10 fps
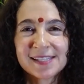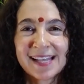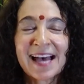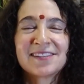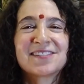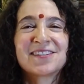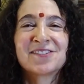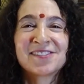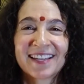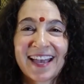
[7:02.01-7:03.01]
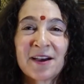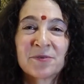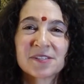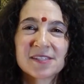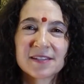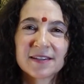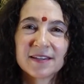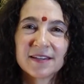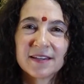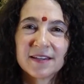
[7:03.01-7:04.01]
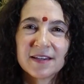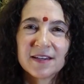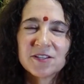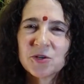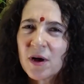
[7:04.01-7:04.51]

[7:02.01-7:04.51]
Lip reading: last year's accounts, to